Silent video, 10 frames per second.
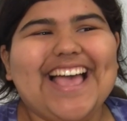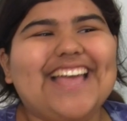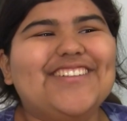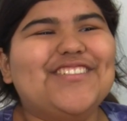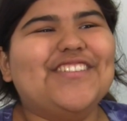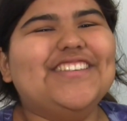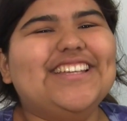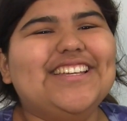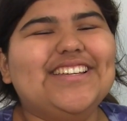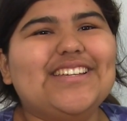I've
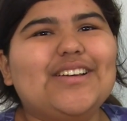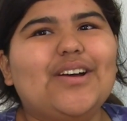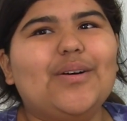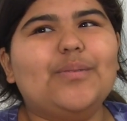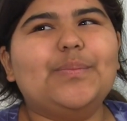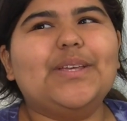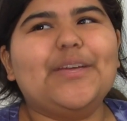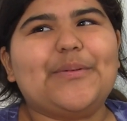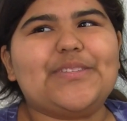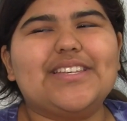only be
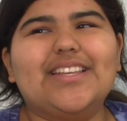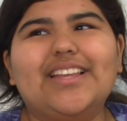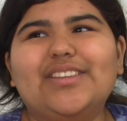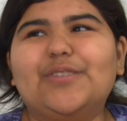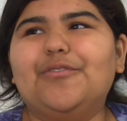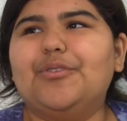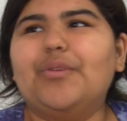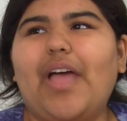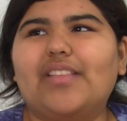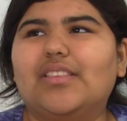able to eat like the fruit
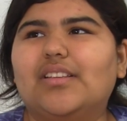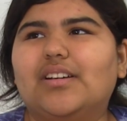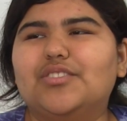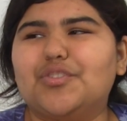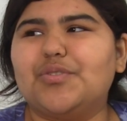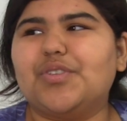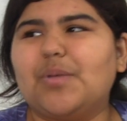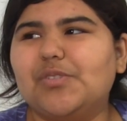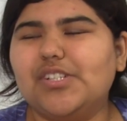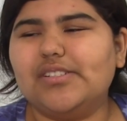and the juice
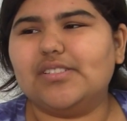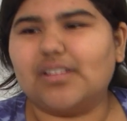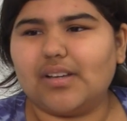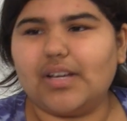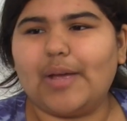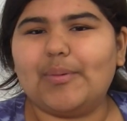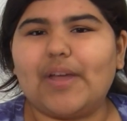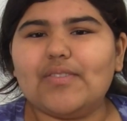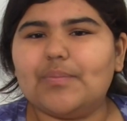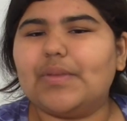option. I would
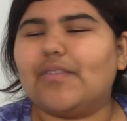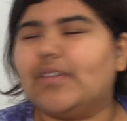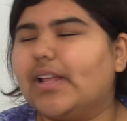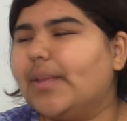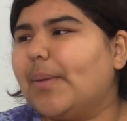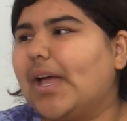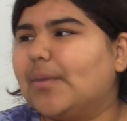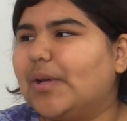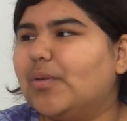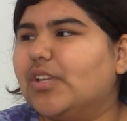have to definitely pack
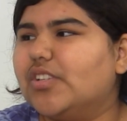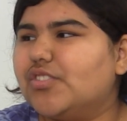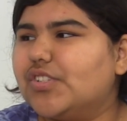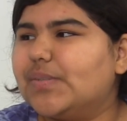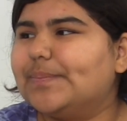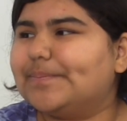my own lunch.